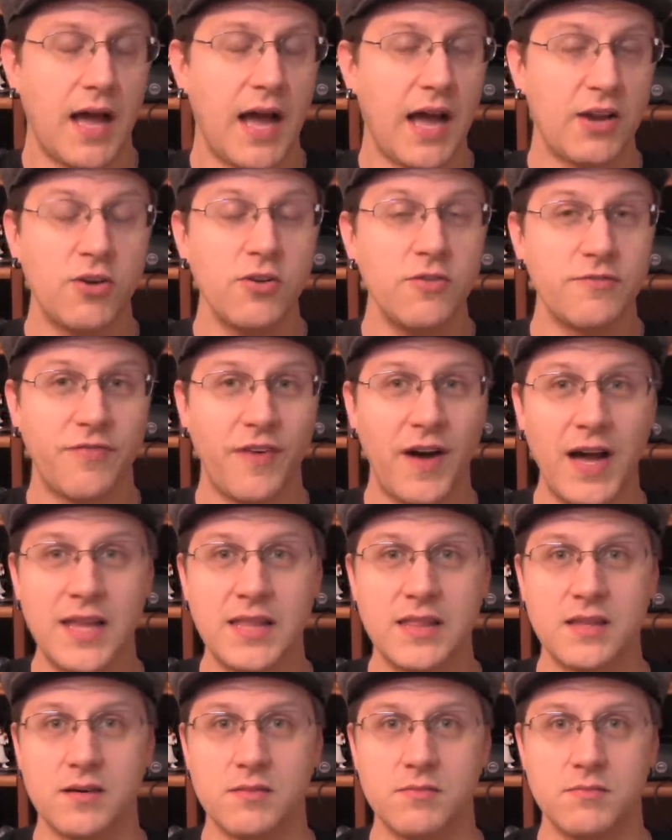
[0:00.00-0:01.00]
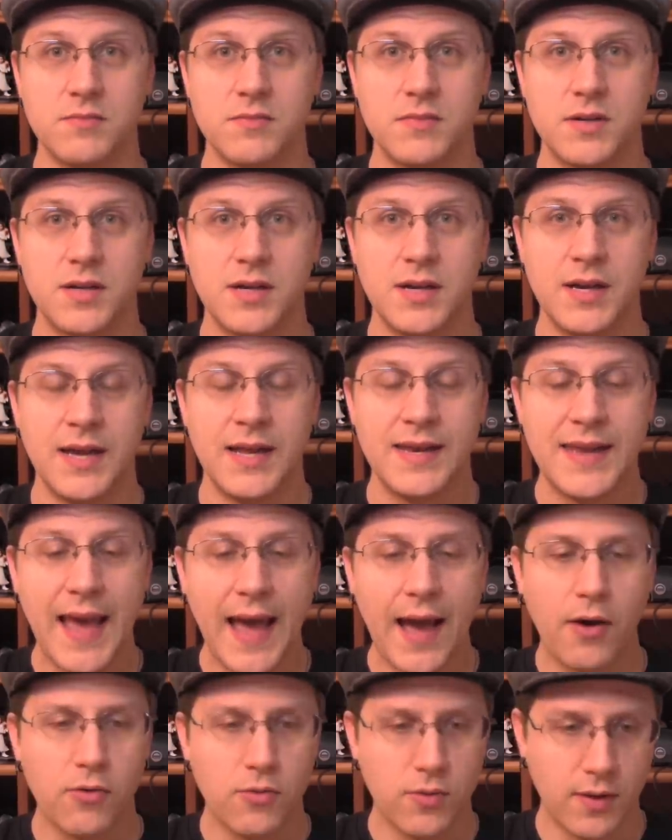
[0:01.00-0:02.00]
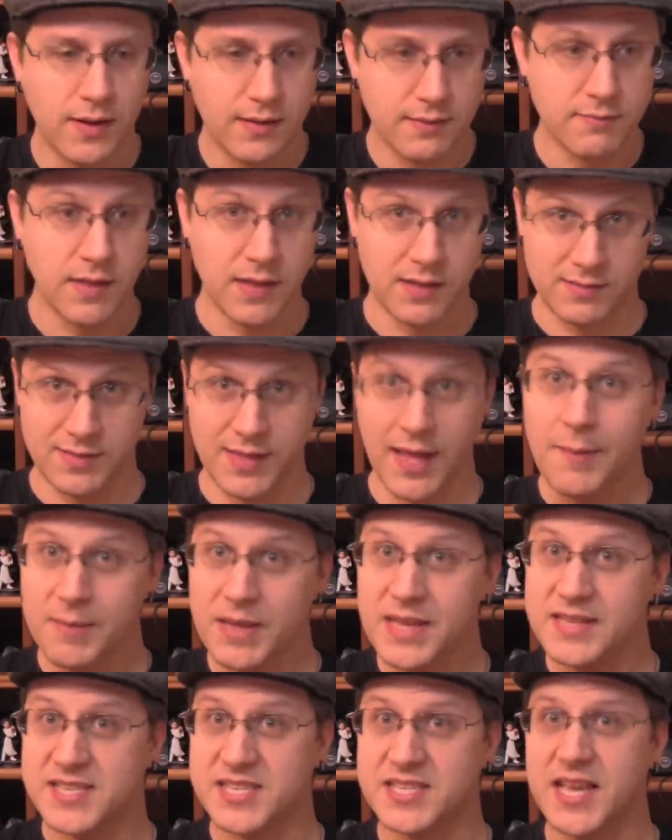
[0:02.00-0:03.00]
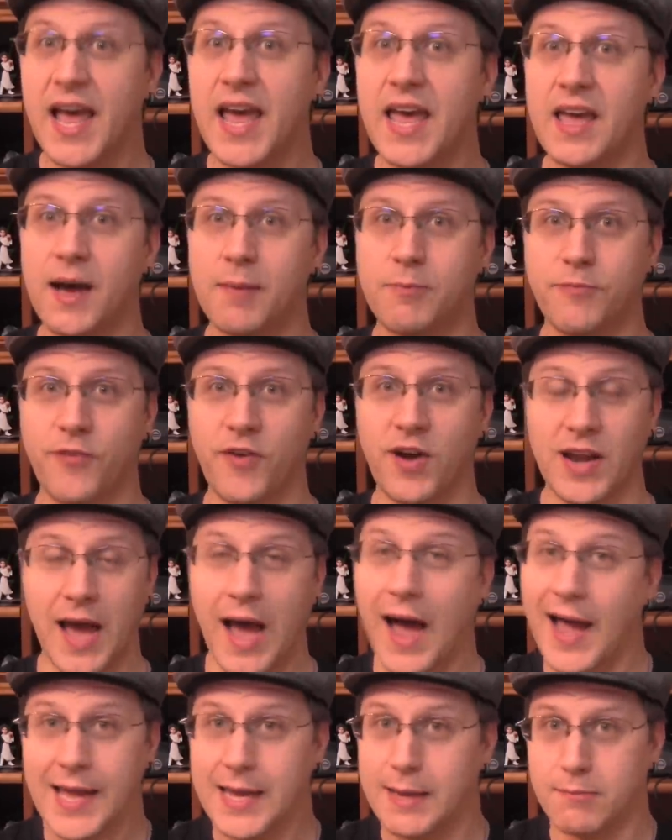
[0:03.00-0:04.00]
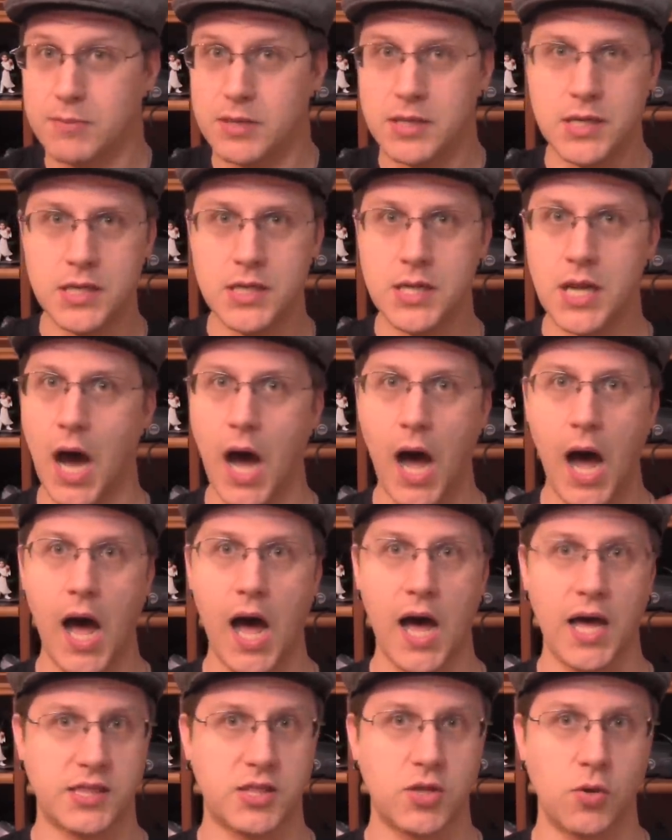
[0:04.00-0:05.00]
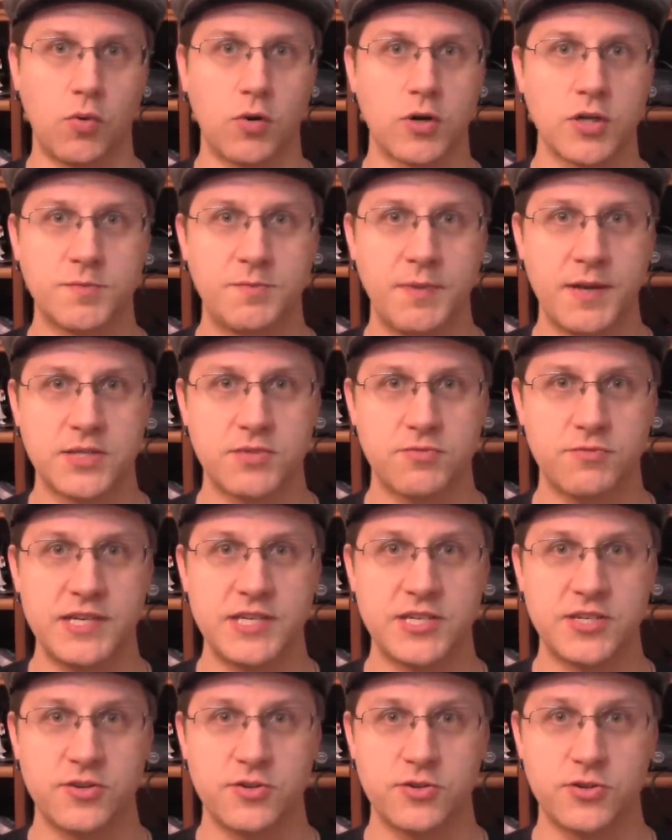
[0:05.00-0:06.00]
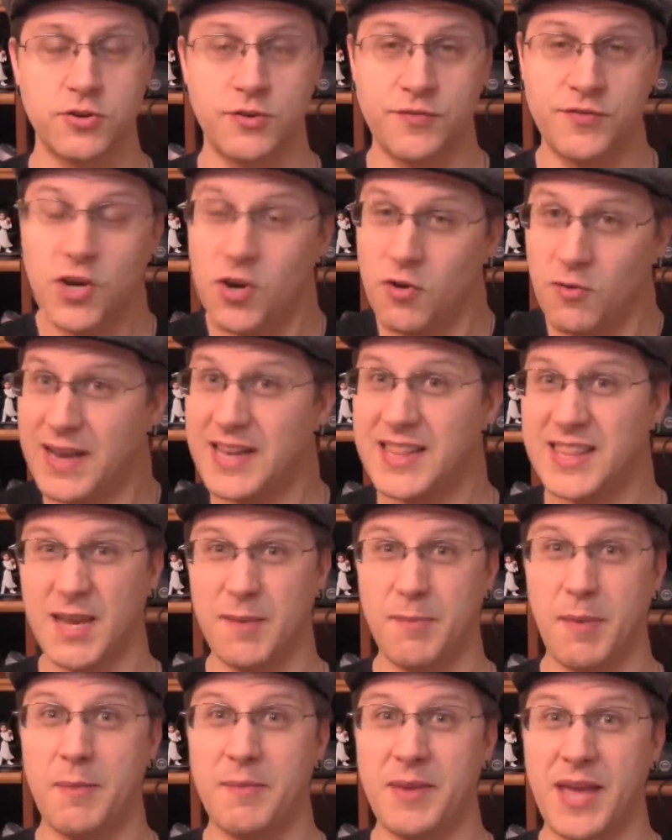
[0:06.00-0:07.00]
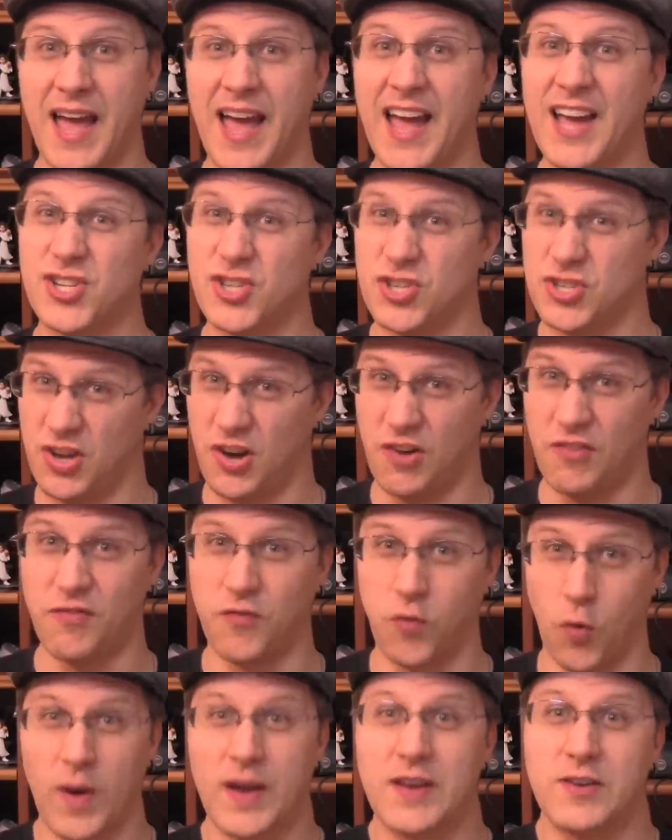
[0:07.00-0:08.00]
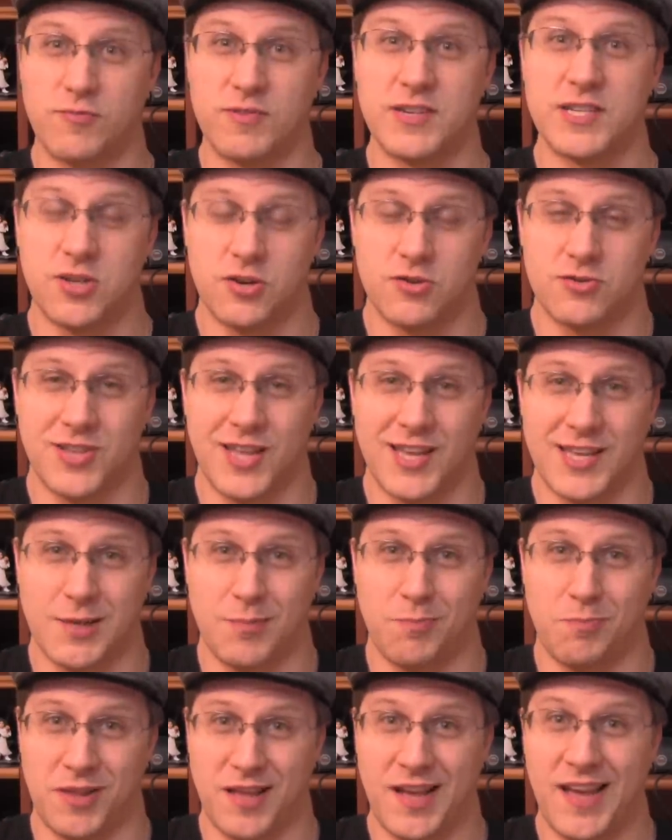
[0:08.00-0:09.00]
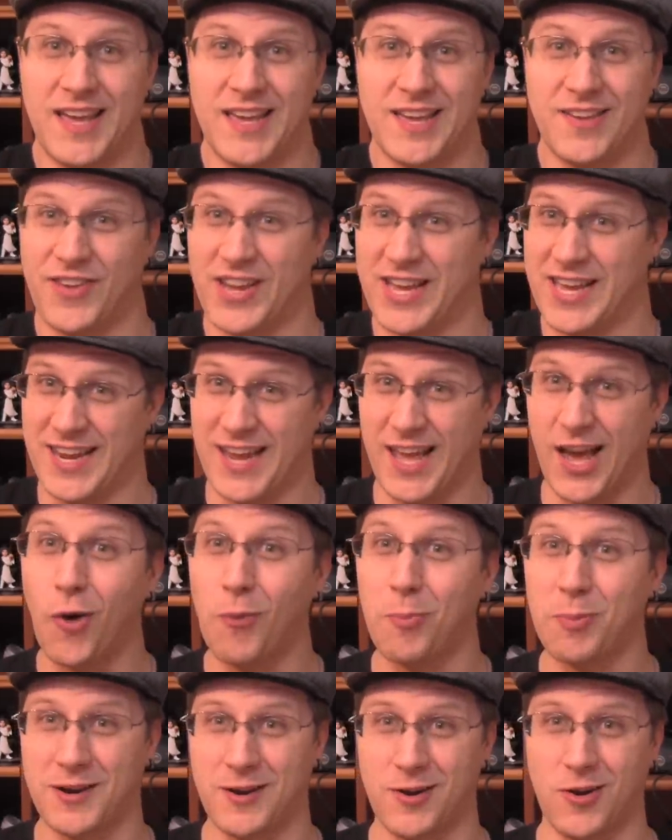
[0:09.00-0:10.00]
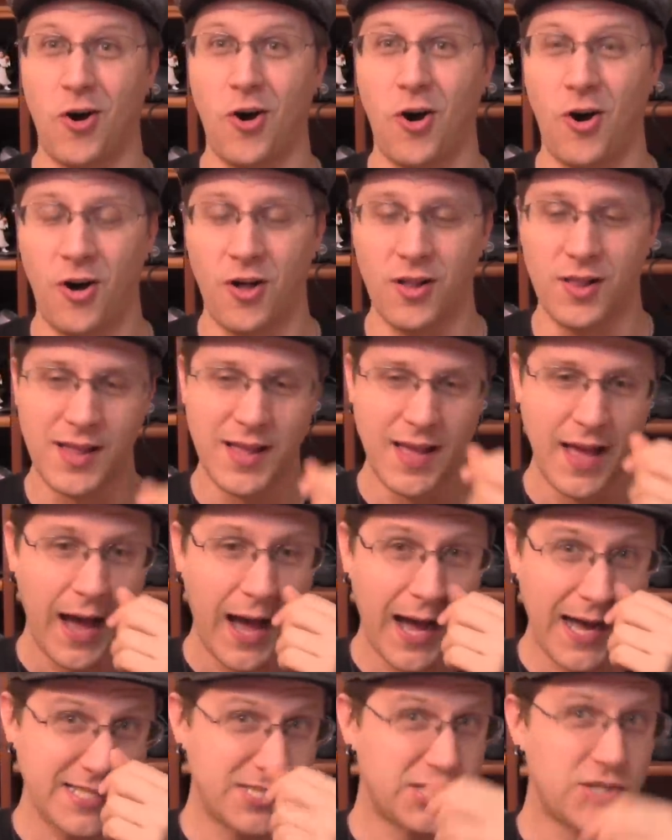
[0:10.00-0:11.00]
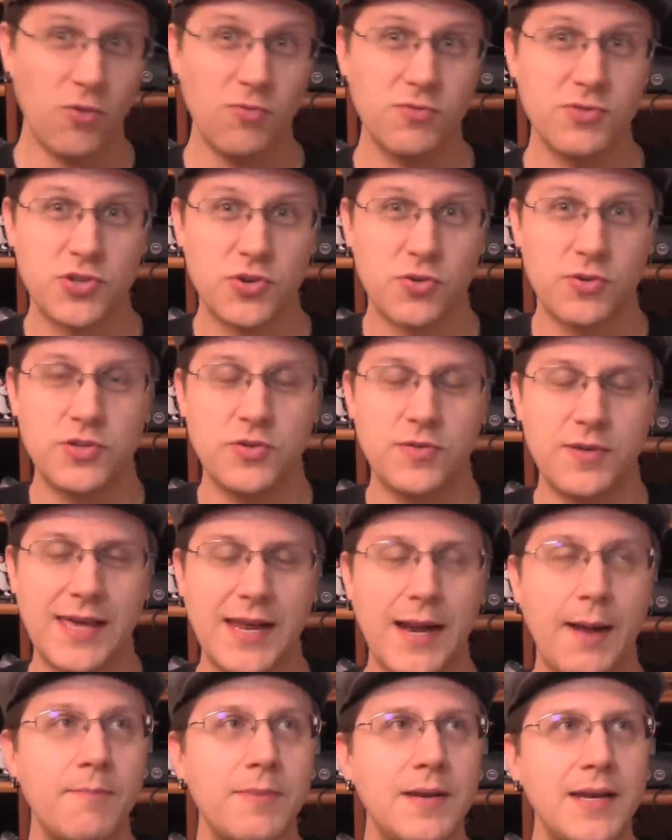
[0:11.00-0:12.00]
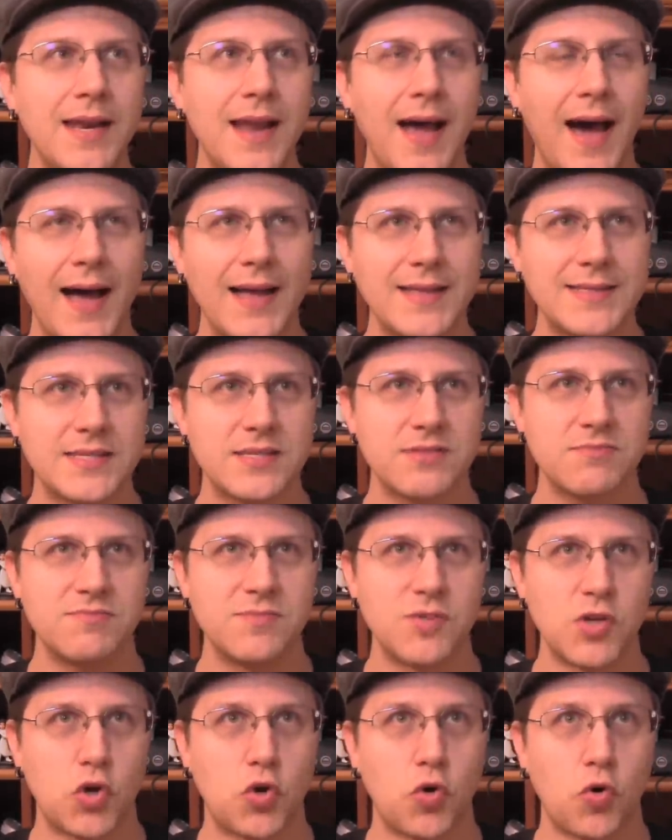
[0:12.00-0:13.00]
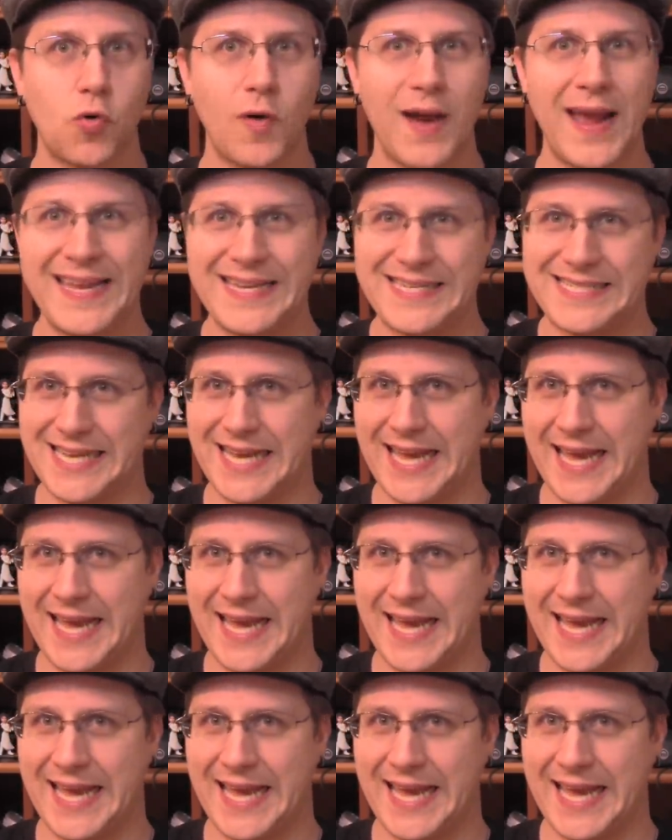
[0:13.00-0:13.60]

I couldn't find them. Now, let me say up front, I am not the world's best researcher. If you know anything about me, I actually avoid research like the plague if I can help it at all. I don't enjoy doing it. I'm not great